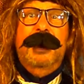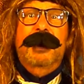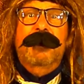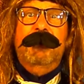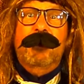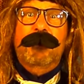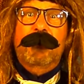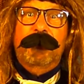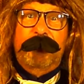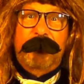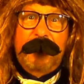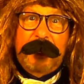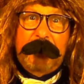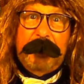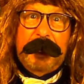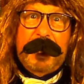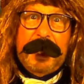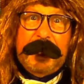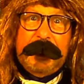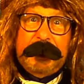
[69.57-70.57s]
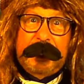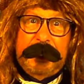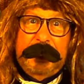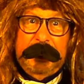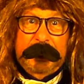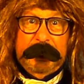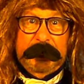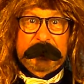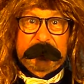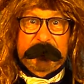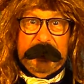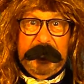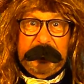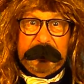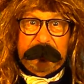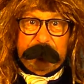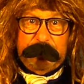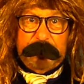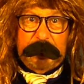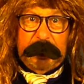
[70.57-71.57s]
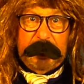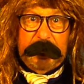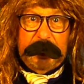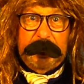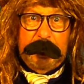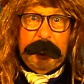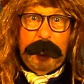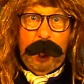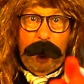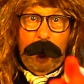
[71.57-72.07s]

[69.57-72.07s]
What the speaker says: and if you're very lucky, next year,